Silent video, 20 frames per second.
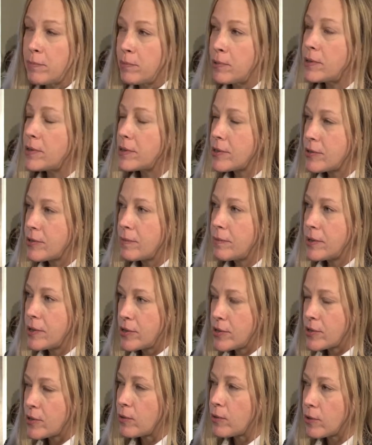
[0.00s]
put
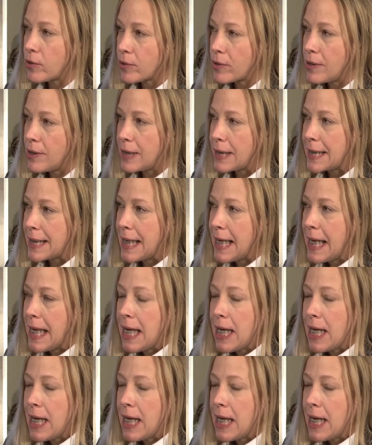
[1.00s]
distributed solar on.